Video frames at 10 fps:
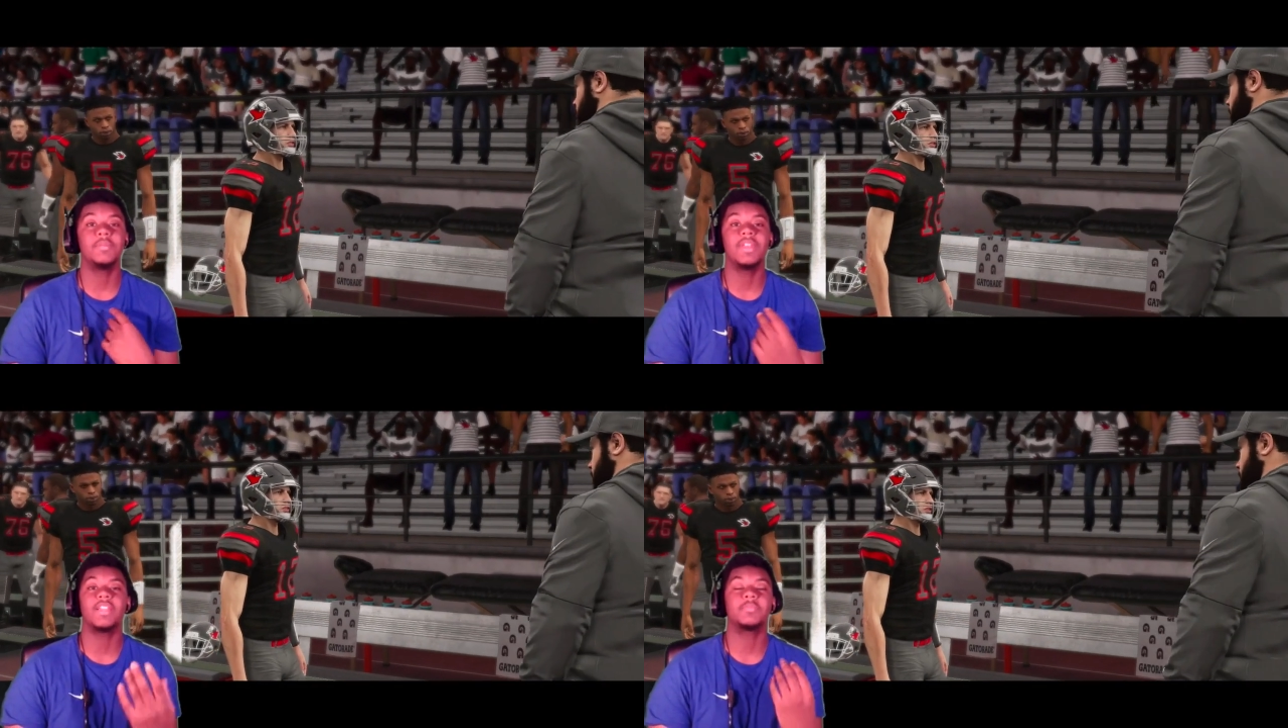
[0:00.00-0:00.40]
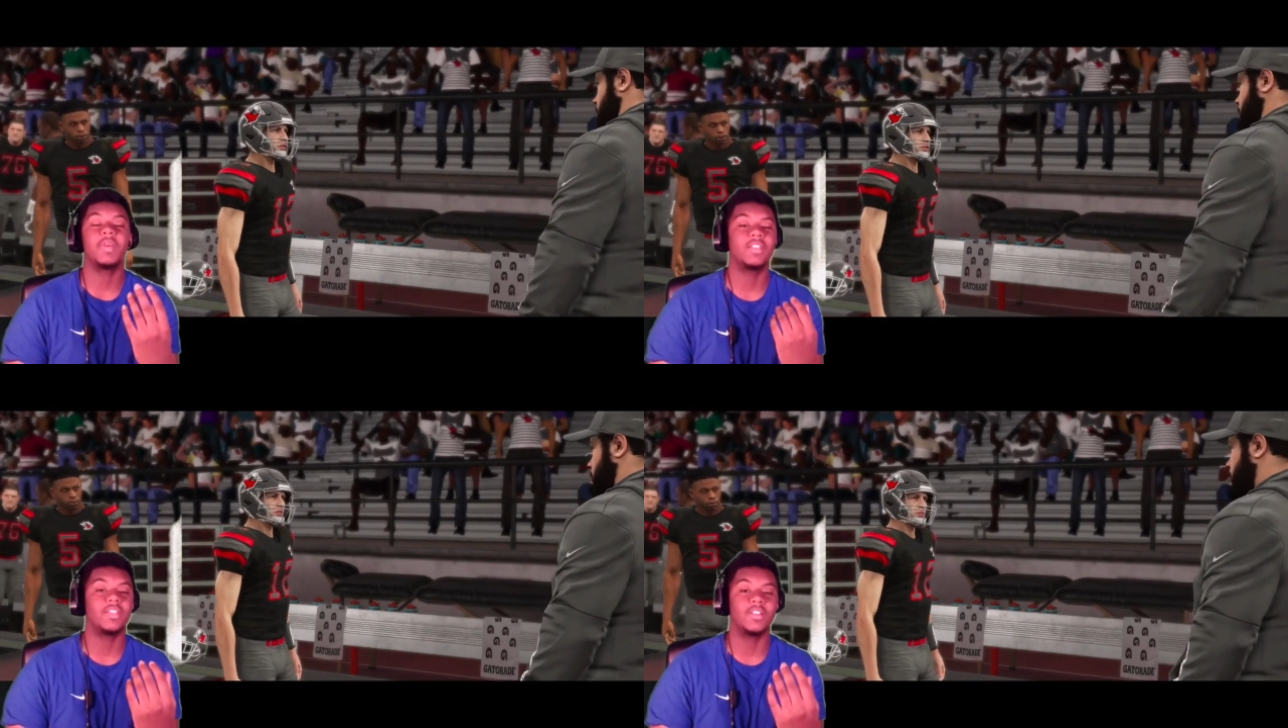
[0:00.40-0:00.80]
me that
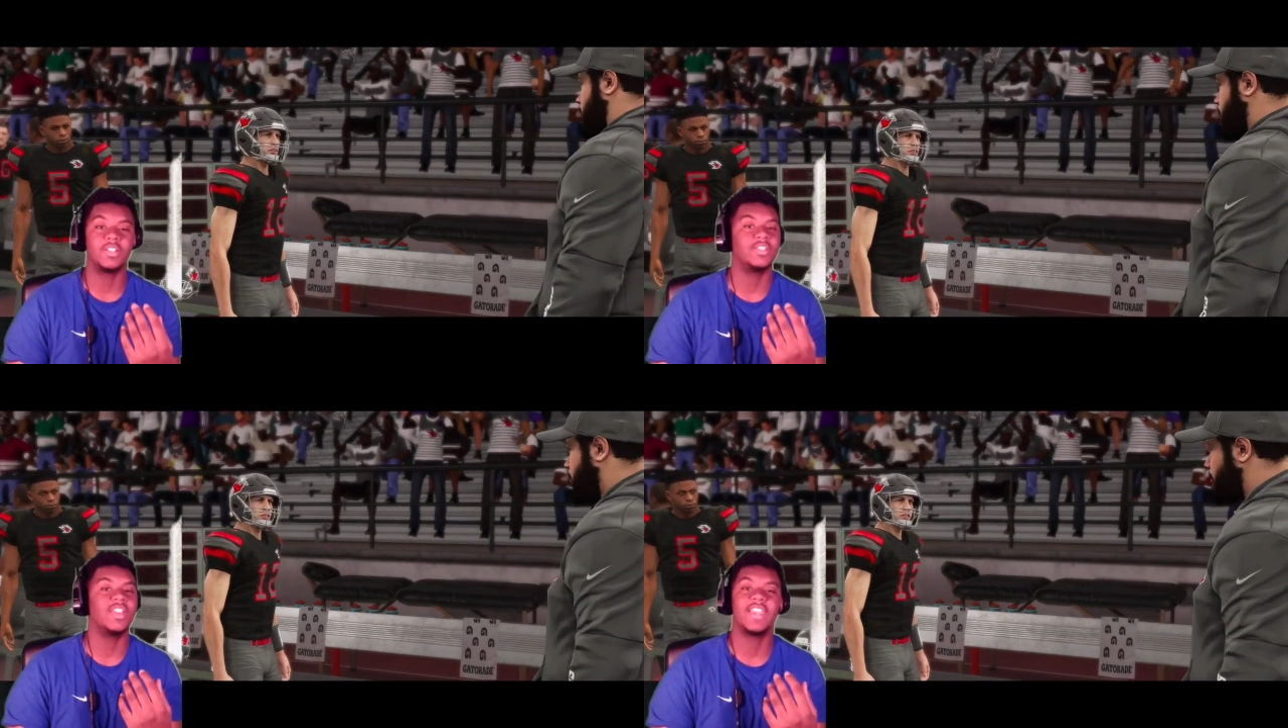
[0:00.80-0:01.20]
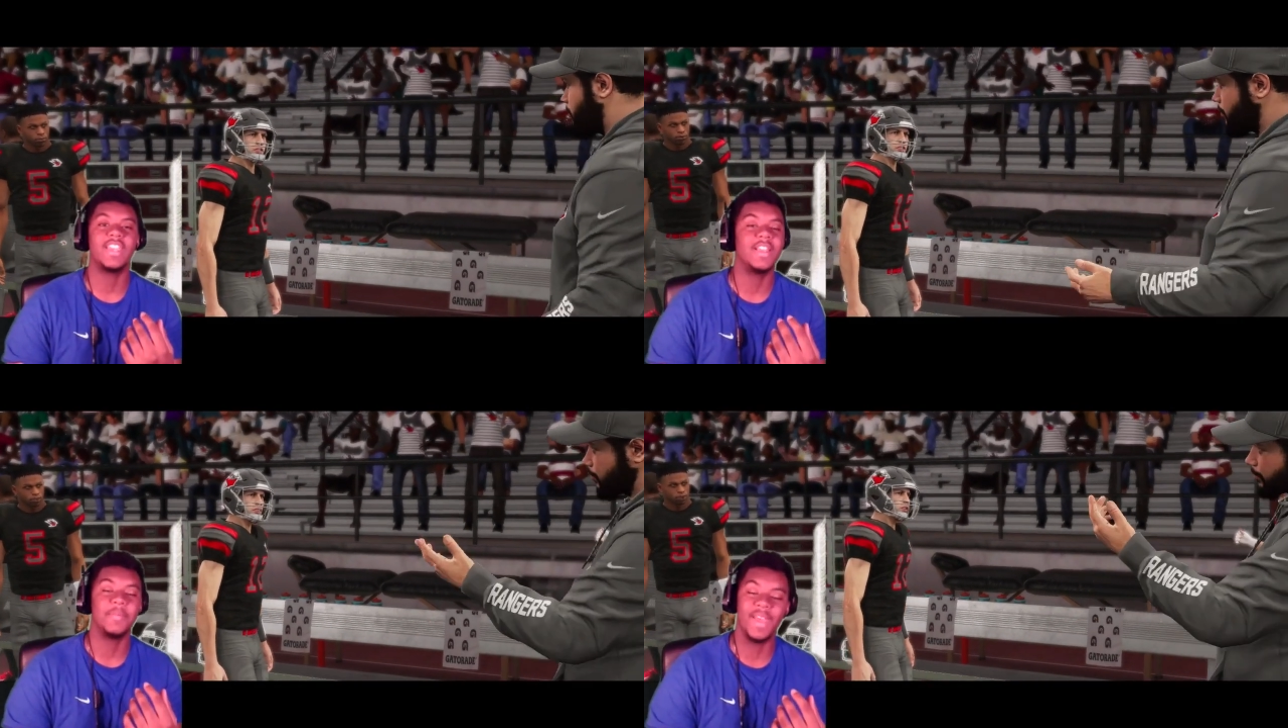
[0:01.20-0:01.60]
spot though, cause you ain't
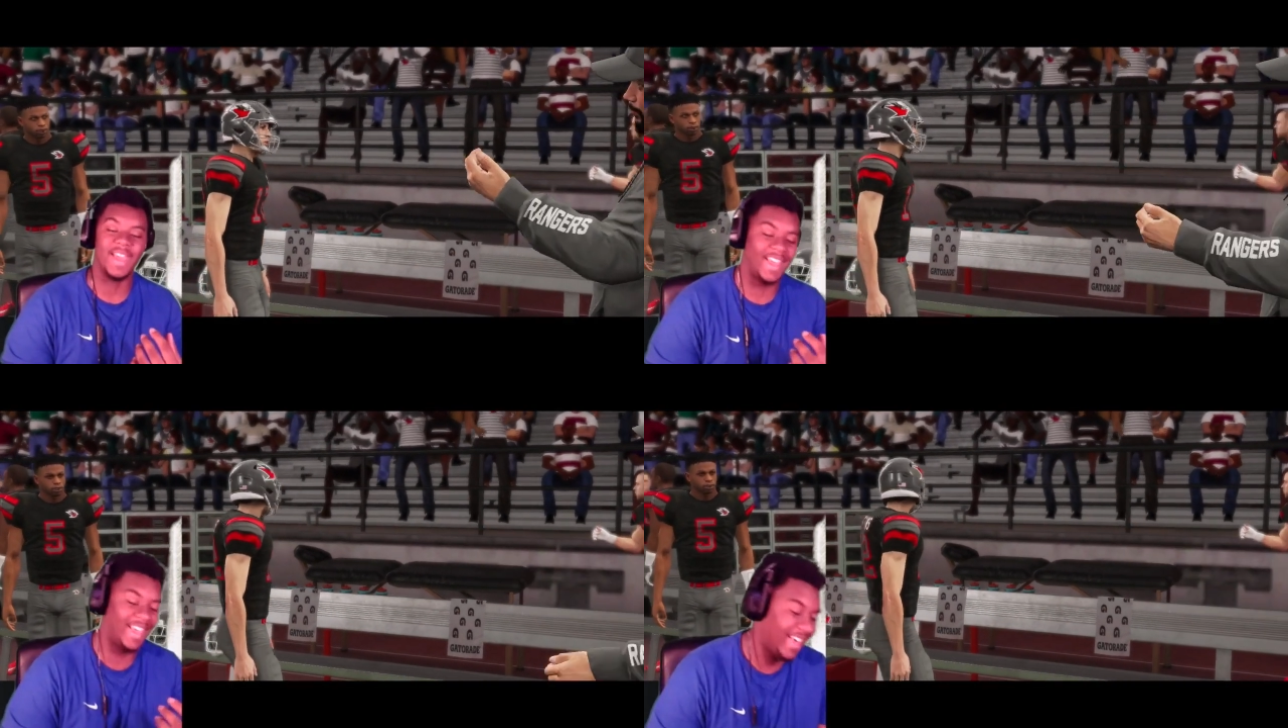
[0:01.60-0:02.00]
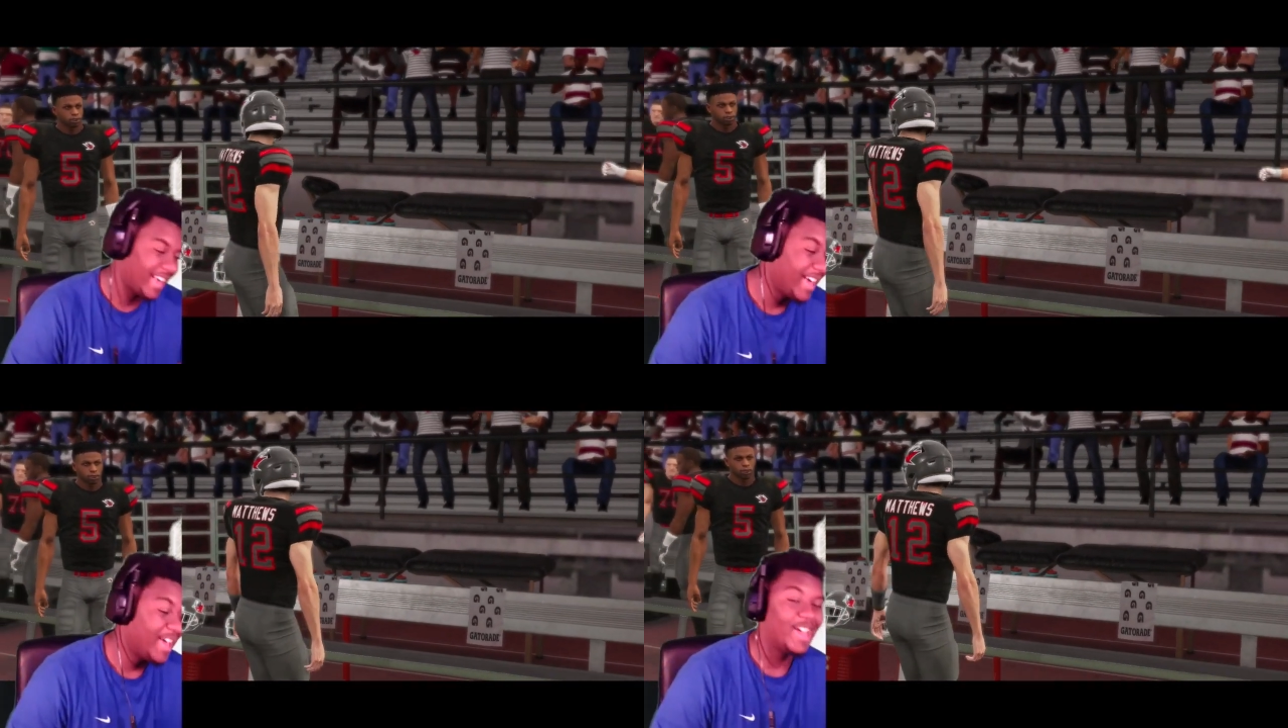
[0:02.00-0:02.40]
getting it back.
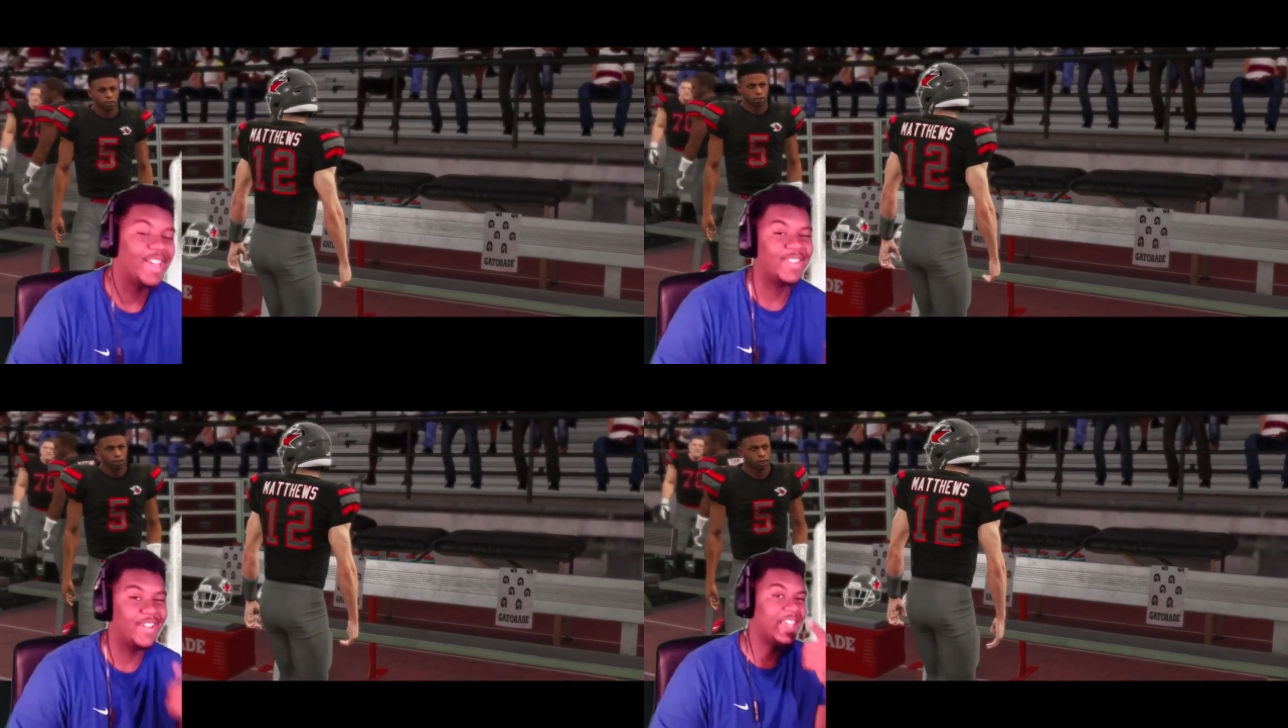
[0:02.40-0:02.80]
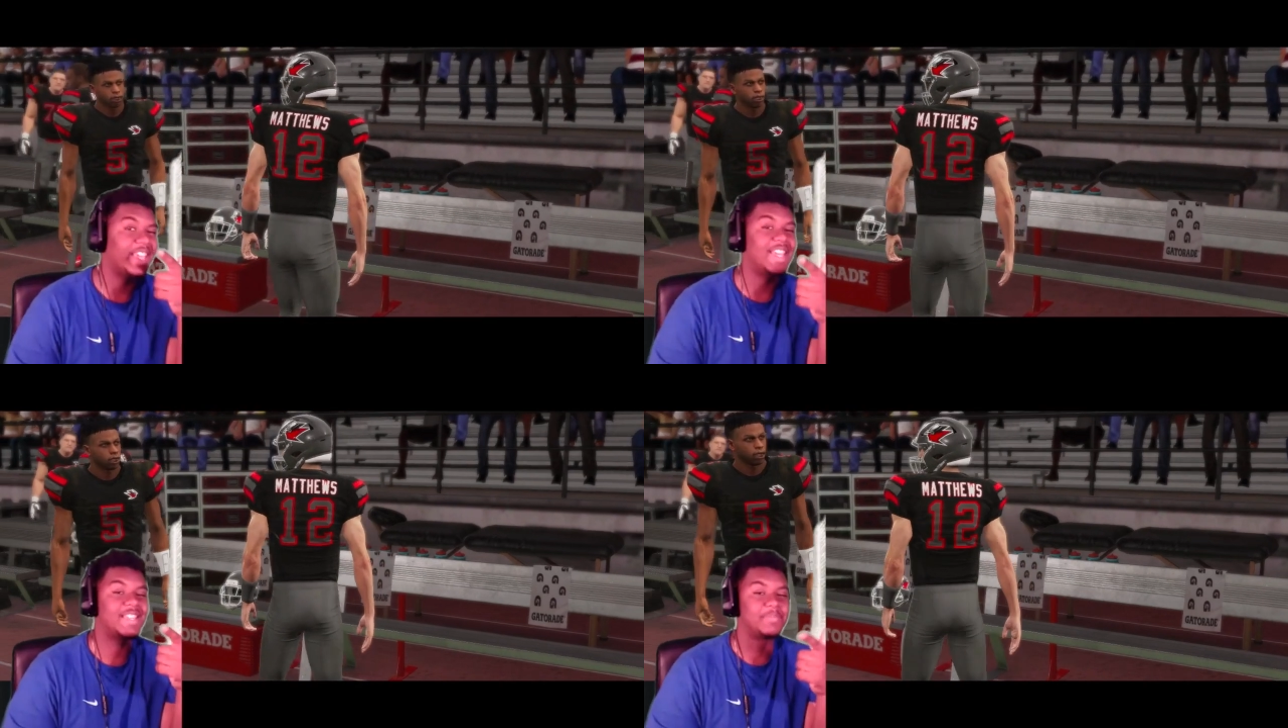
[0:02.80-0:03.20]
You ain't
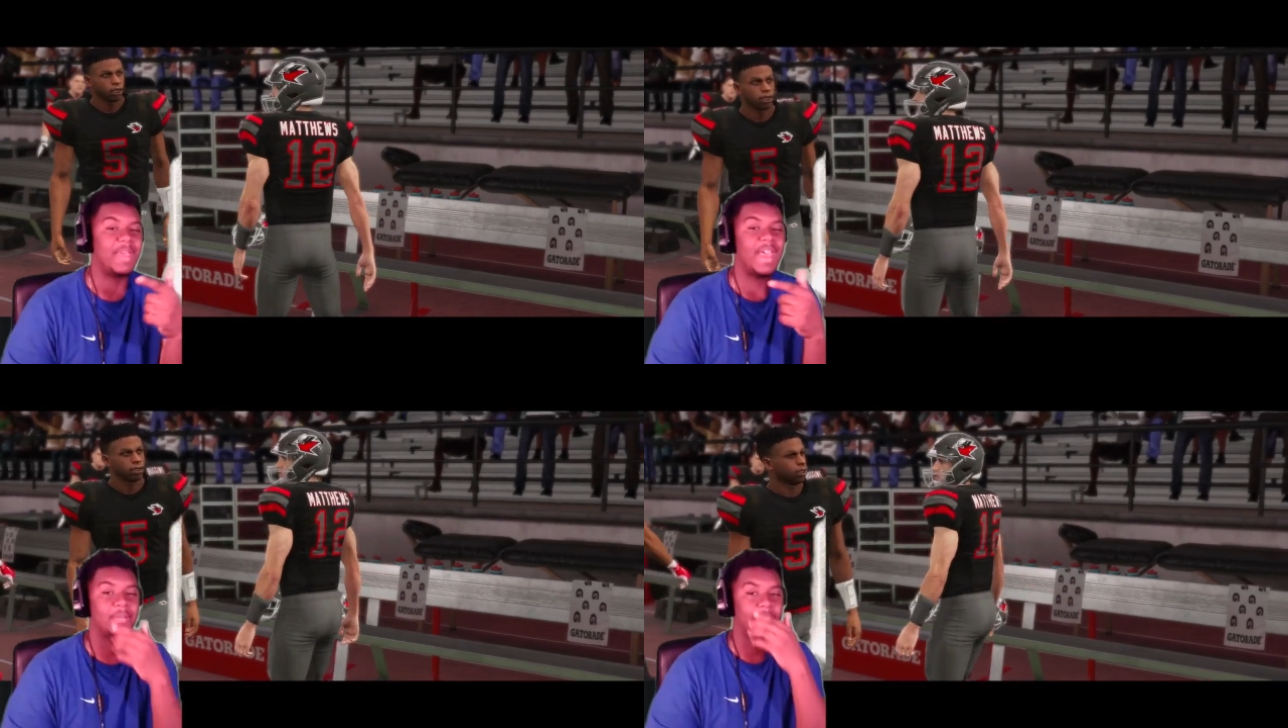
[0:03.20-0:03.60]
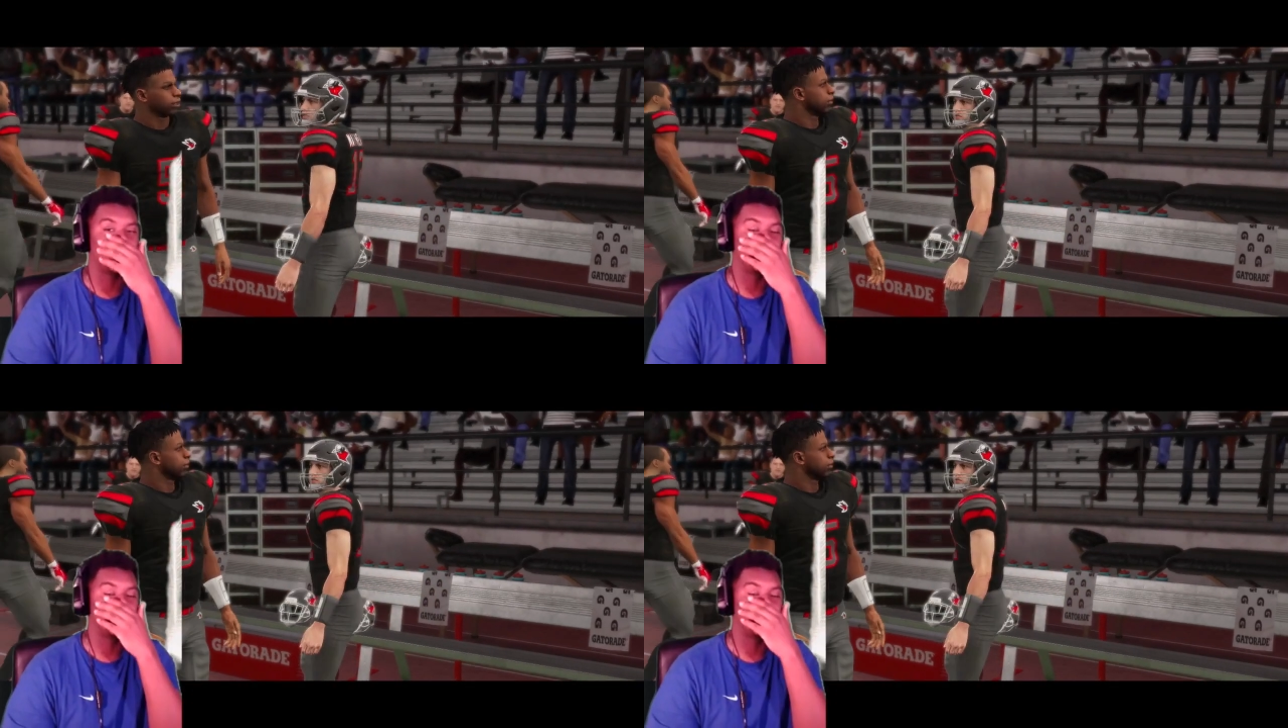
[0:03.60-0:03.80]
getting this back, bro. I